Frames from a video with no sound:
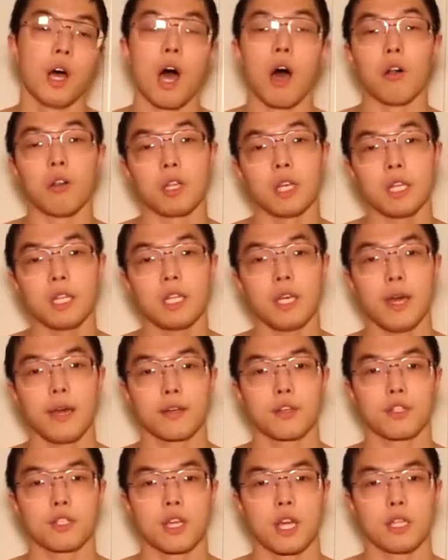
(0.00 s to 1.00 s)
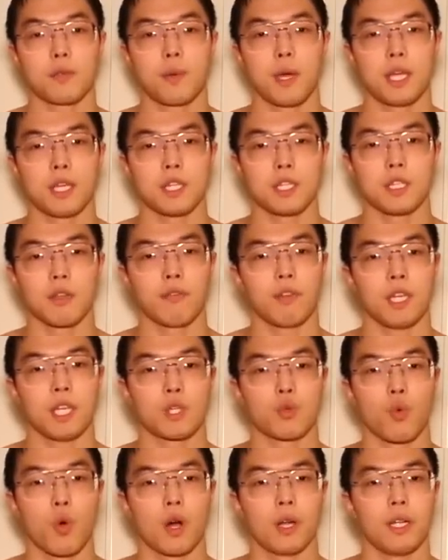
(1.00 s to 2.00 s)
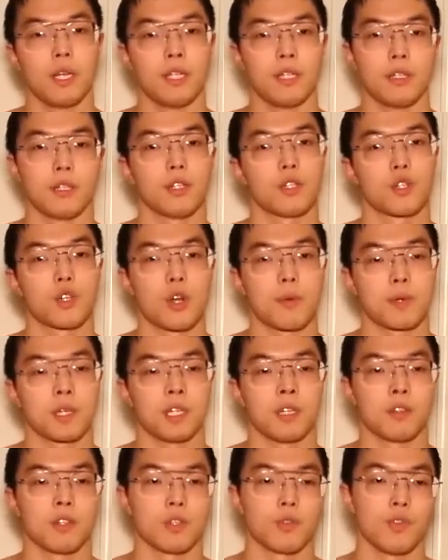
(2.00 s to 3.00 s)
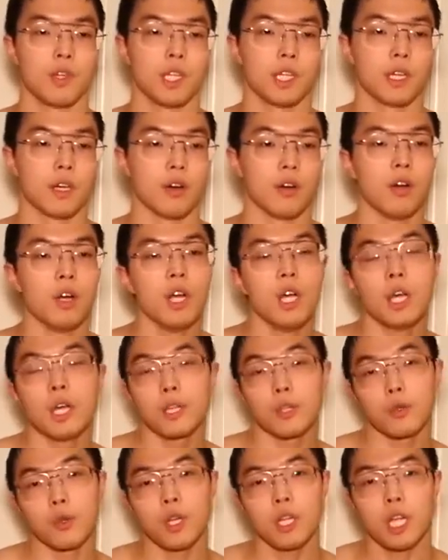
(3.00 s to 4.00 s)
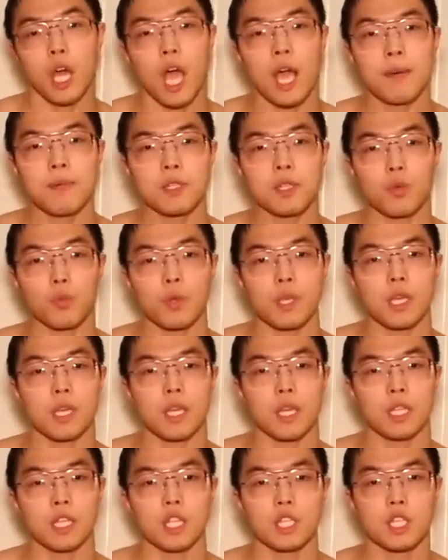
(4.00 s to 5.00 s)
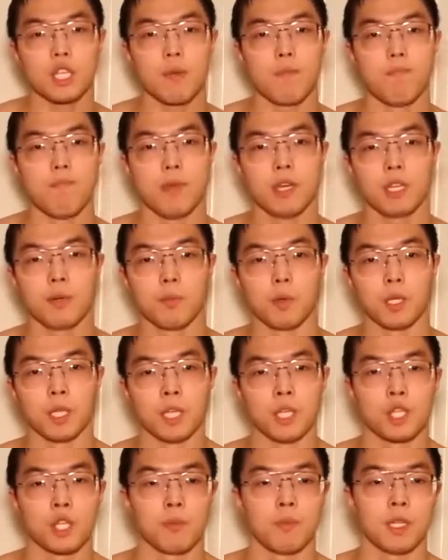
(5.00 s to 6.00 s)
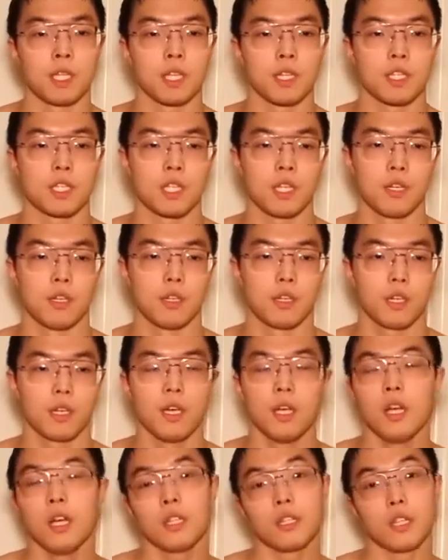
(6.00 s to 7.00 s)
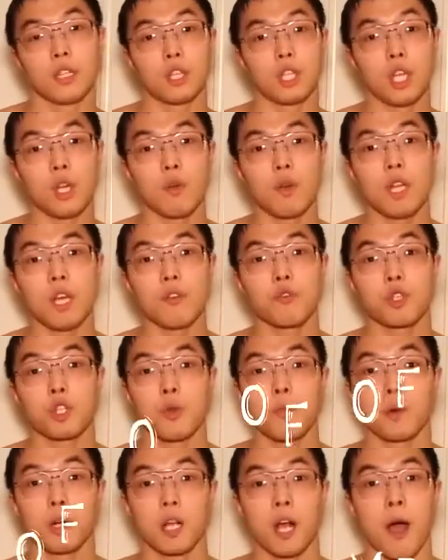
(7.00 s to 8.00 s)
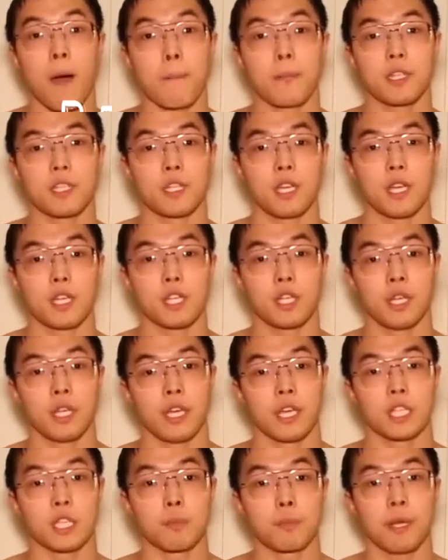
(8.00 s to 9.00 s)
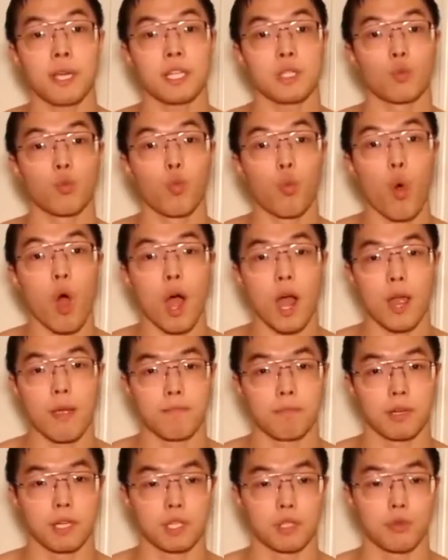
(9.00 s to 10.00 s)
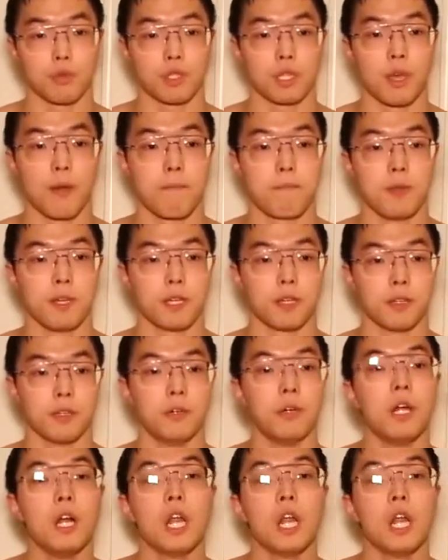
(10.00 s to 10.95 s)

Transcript: I'll link the exercise pages of each one in the description of this video. 3 times a week in a gym minimally should be considered. The theory of supercompensation explains why muscles get bigger.